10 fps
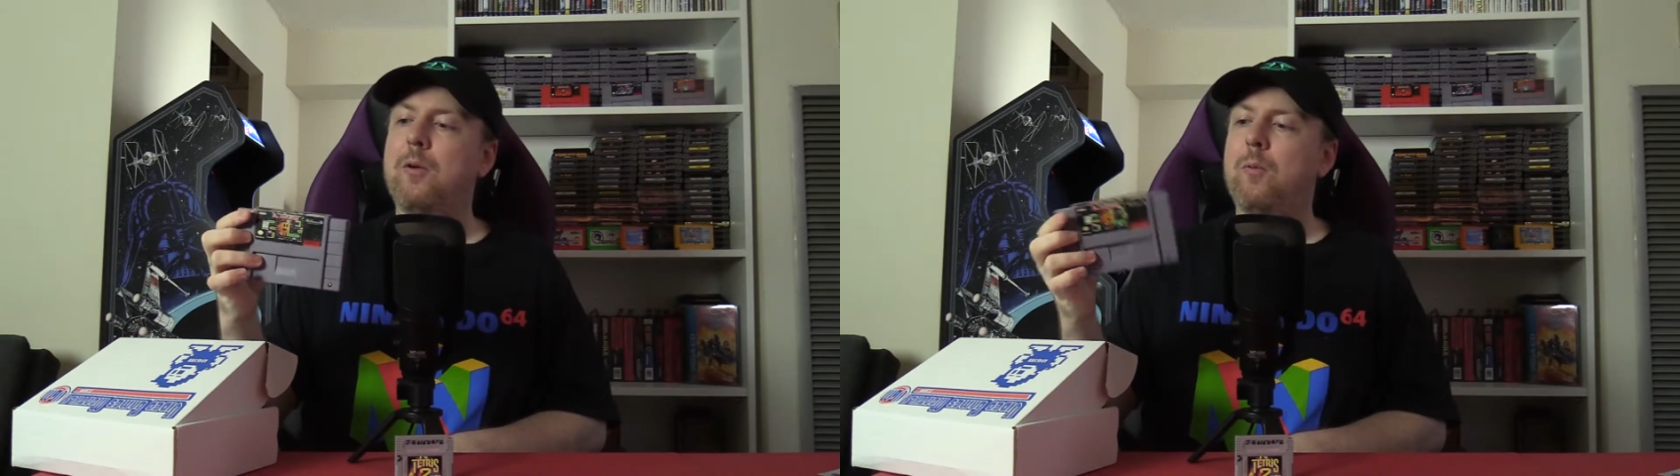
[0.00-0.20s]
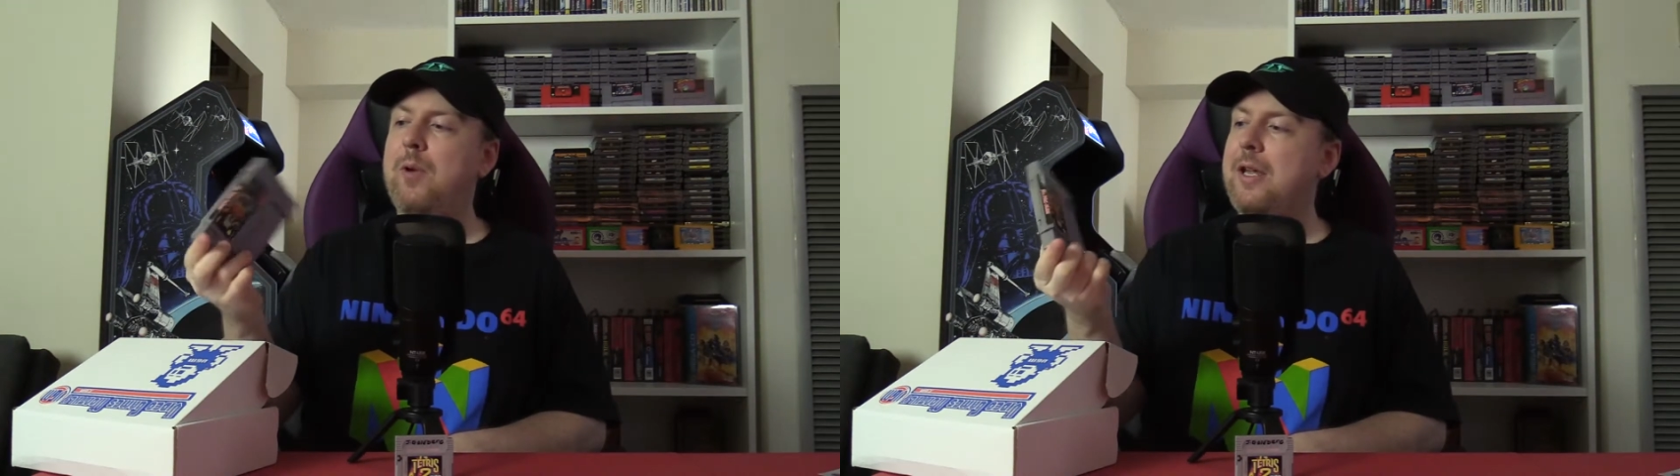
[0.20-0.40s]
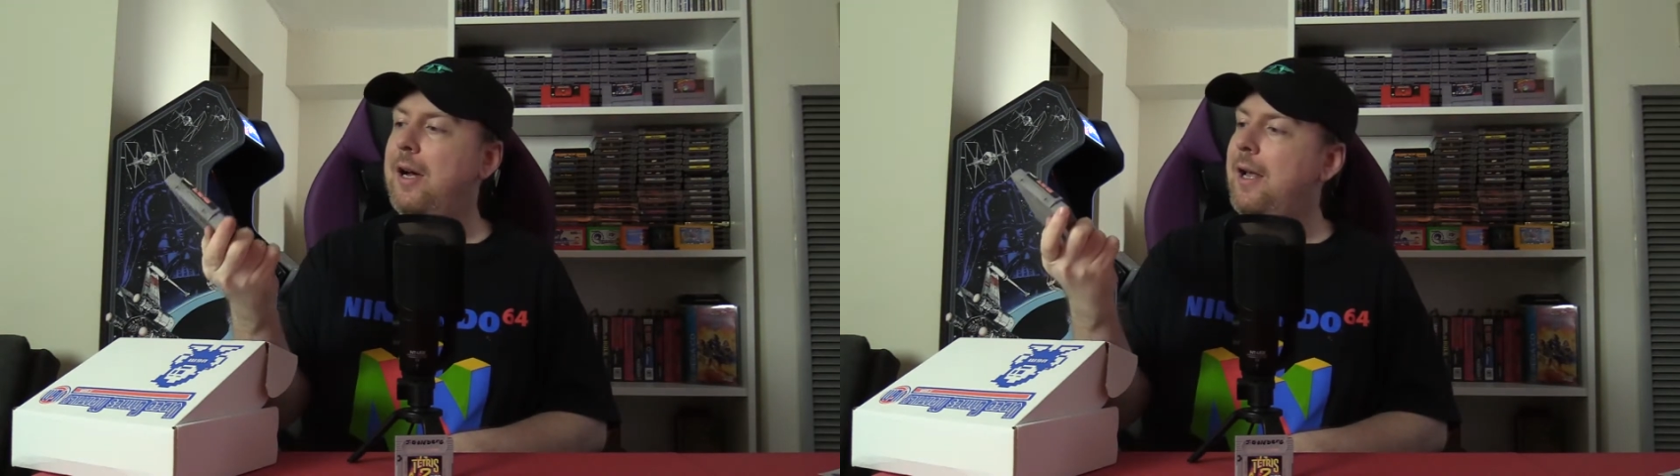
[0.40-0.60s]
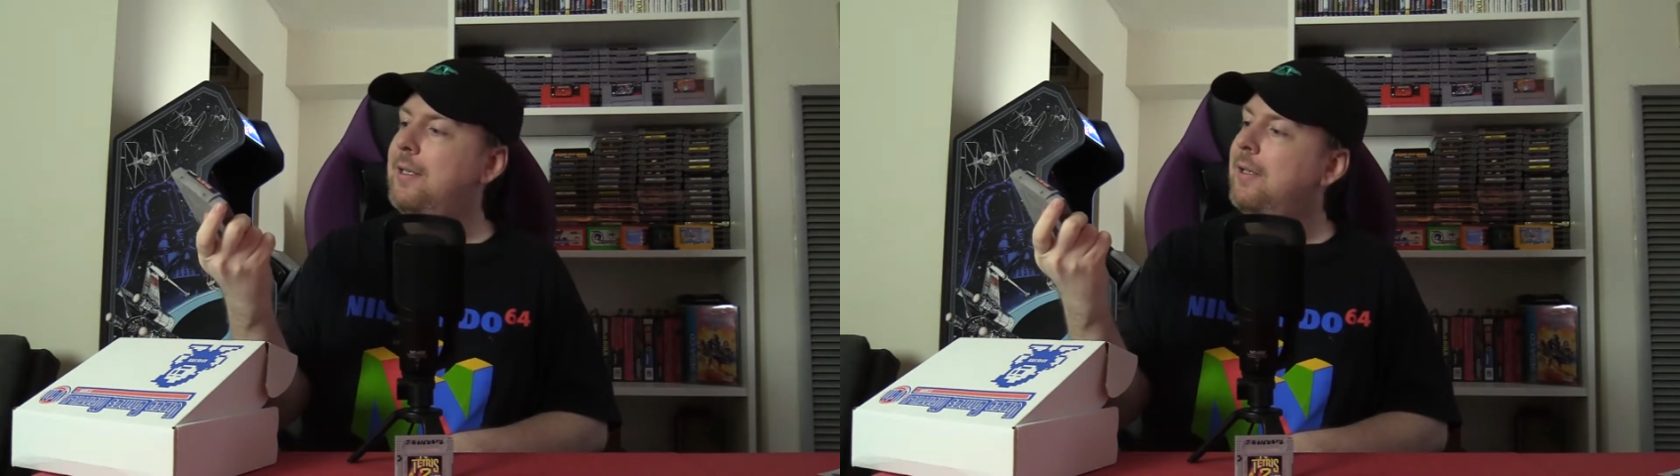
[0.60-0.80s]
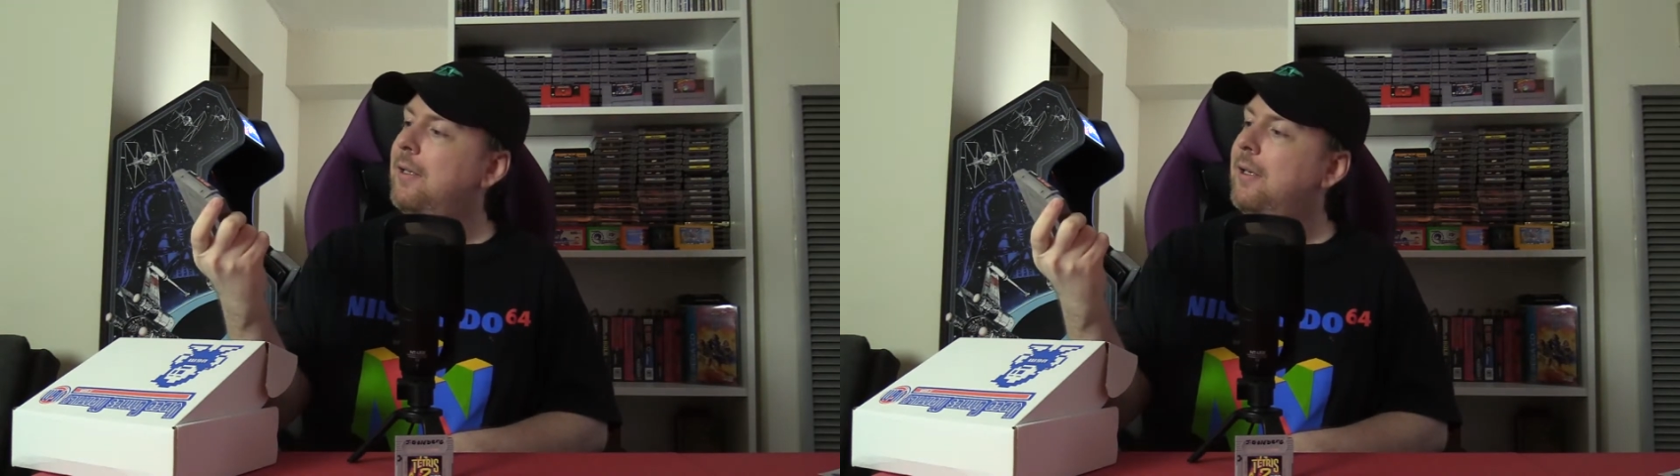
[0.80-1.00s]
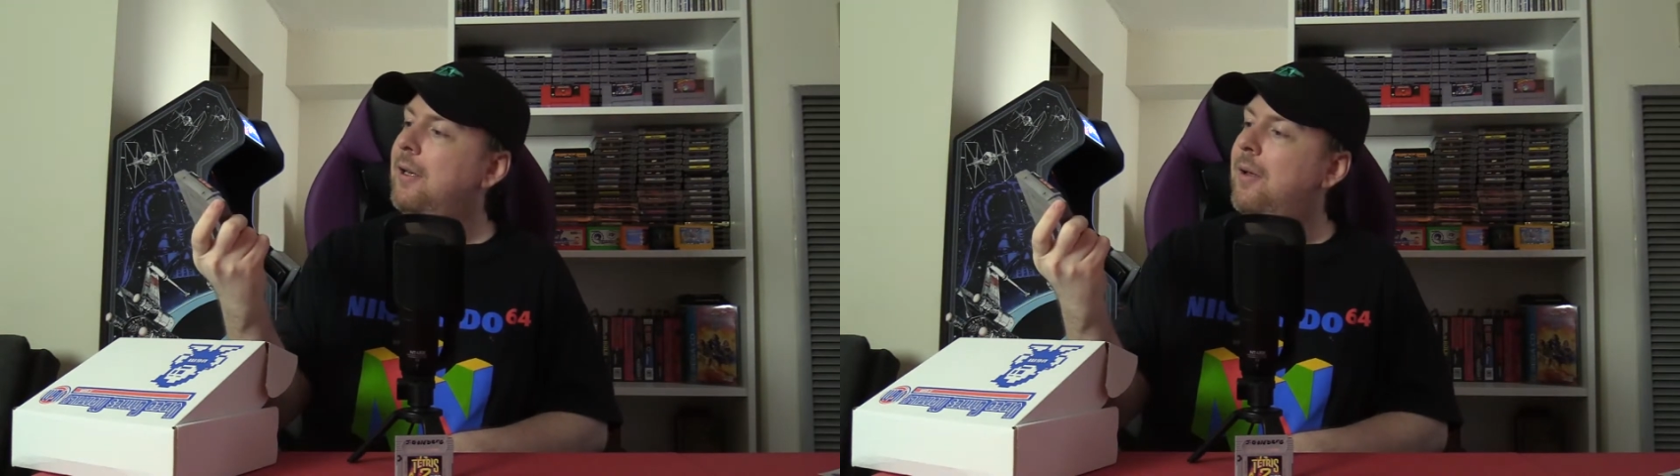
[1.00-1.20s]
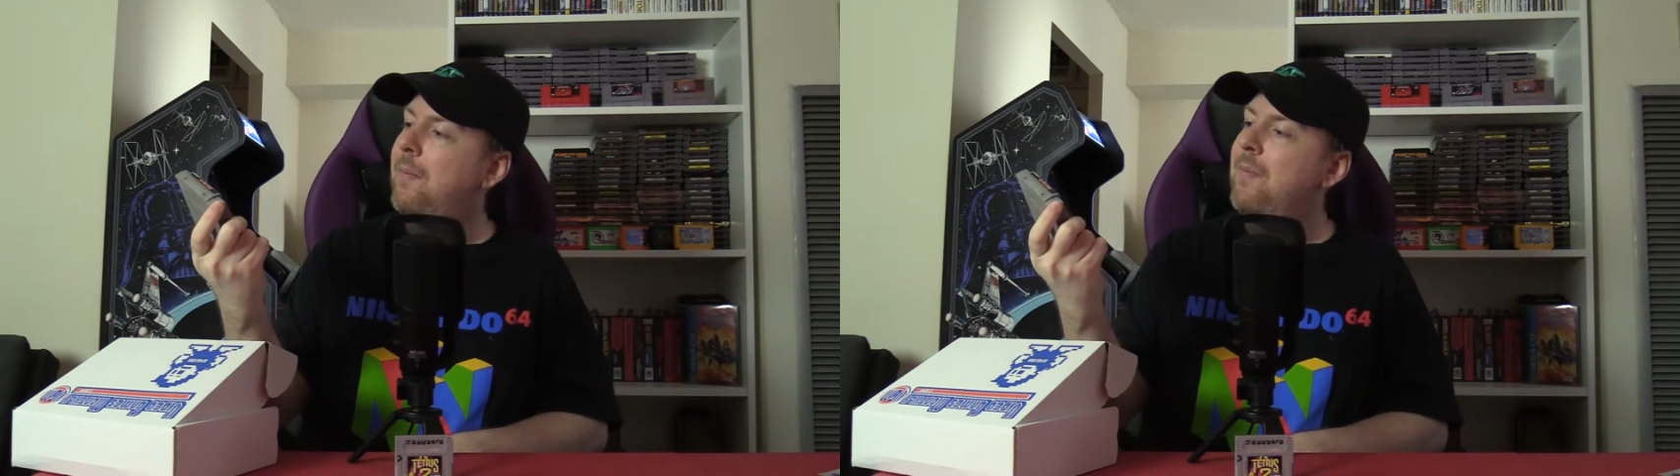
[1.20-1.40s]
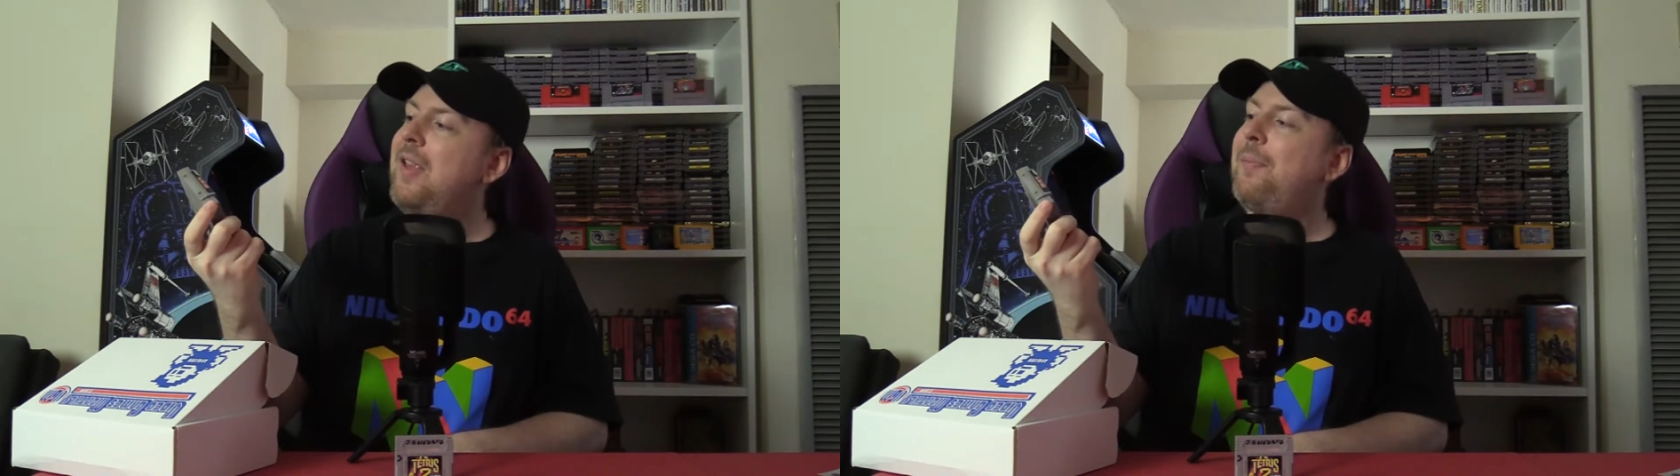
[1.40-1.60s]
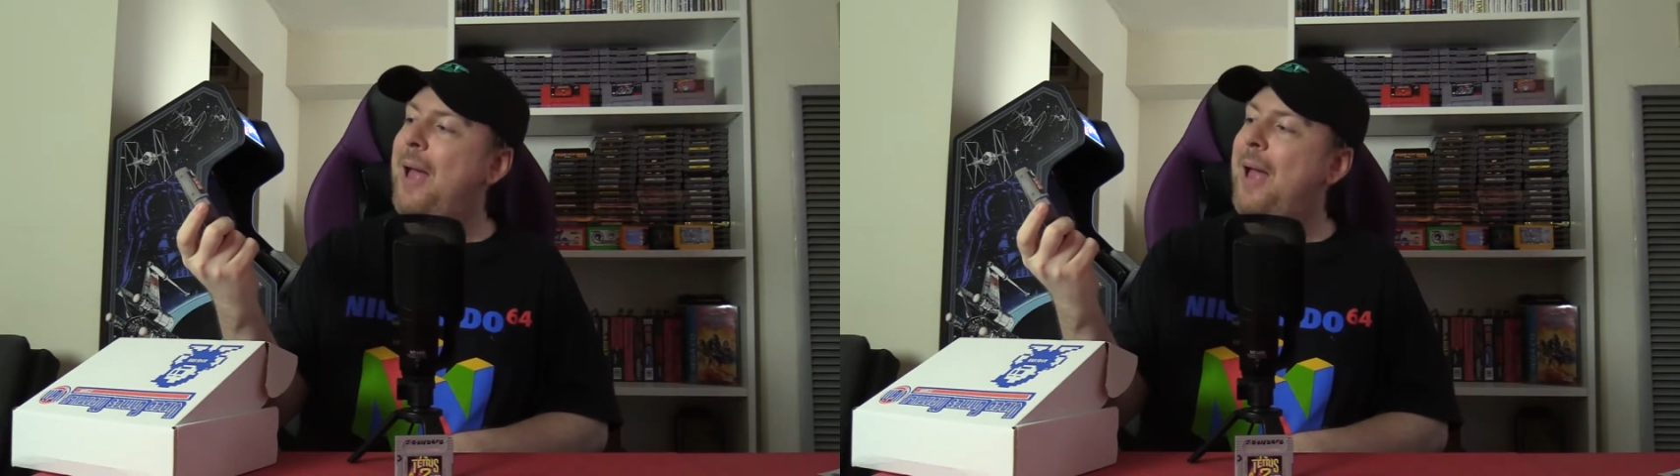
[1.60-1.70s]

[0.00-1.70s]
We got Miss